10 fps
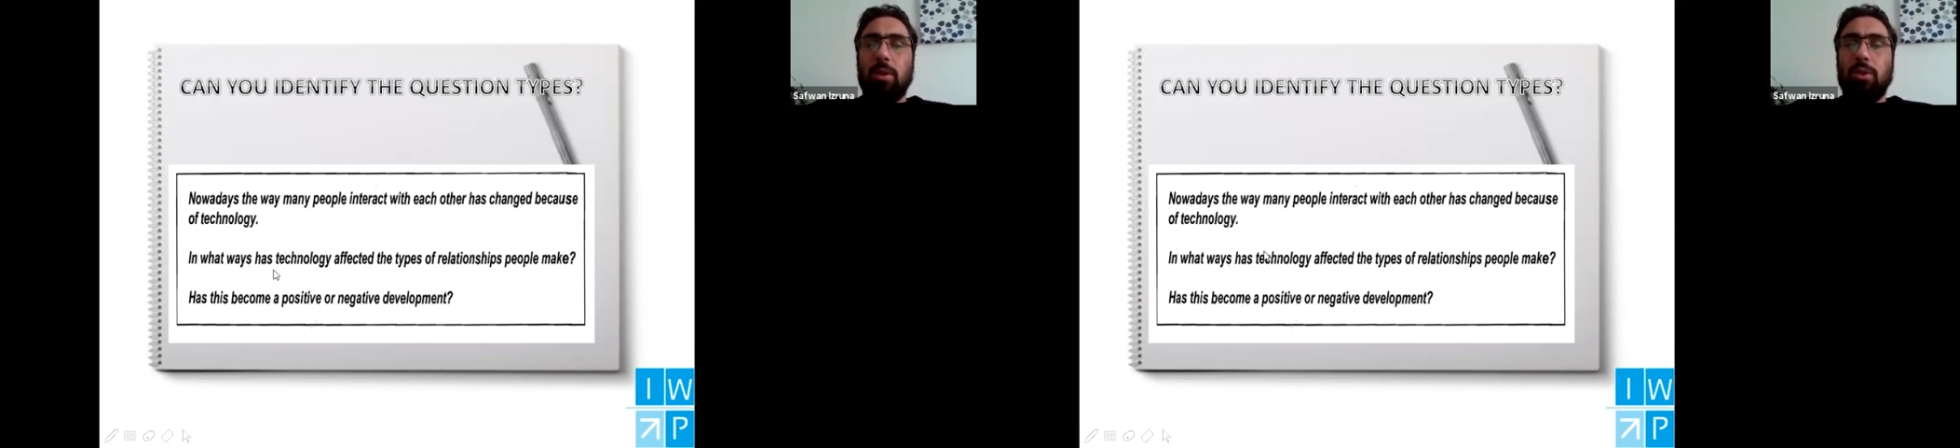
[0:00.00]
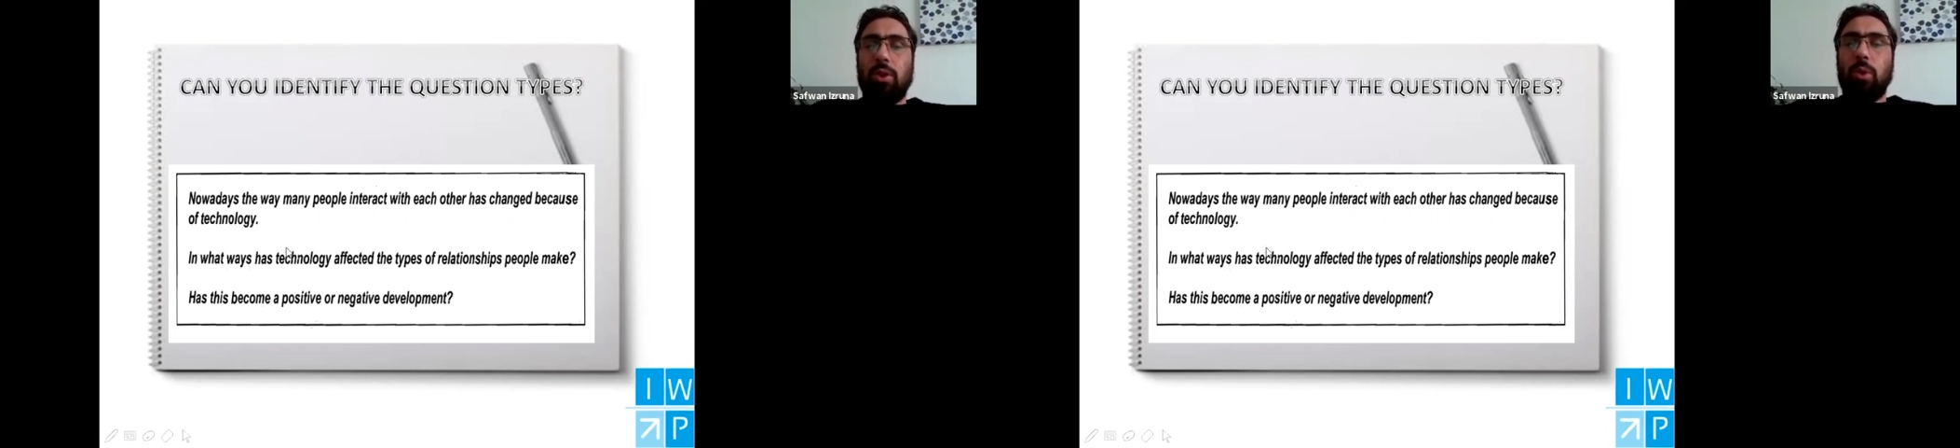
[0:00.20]

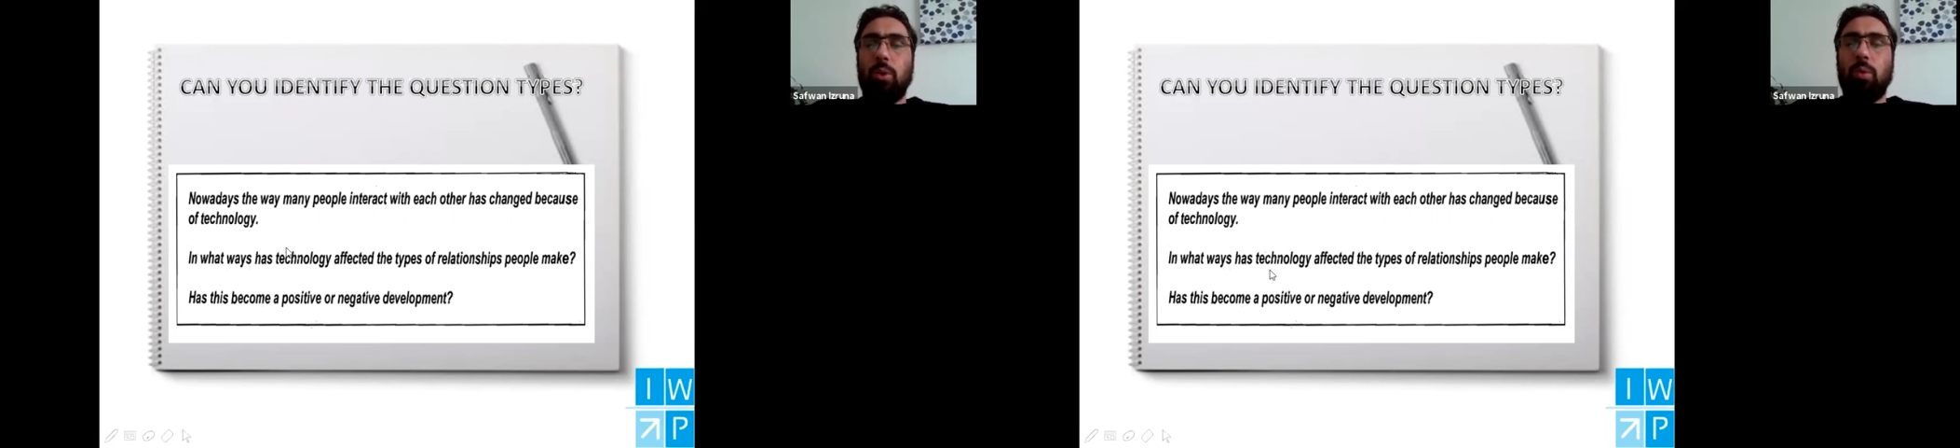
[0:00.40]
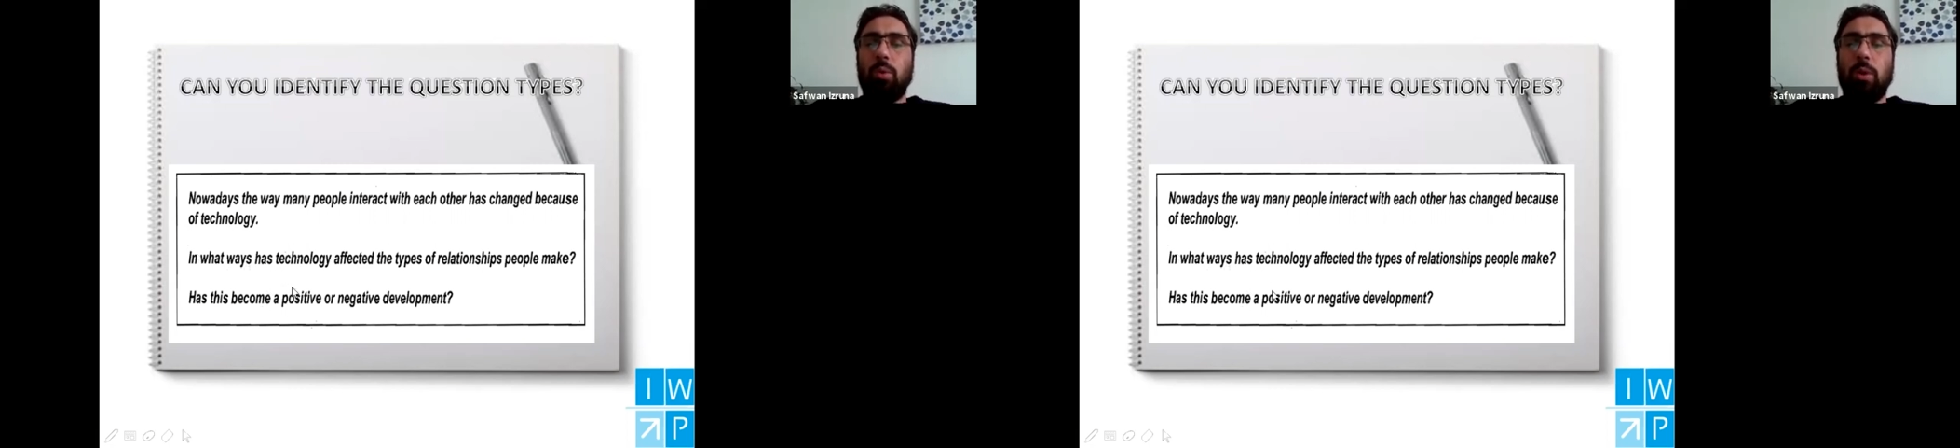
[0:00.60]

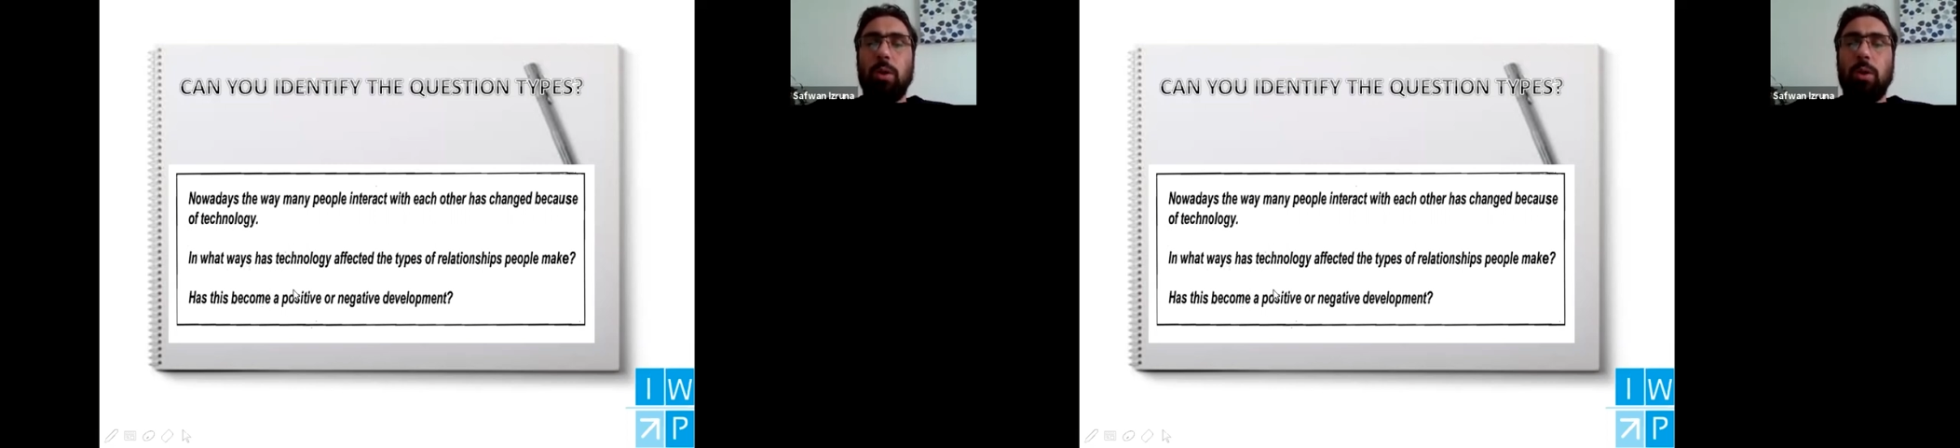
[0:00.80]
two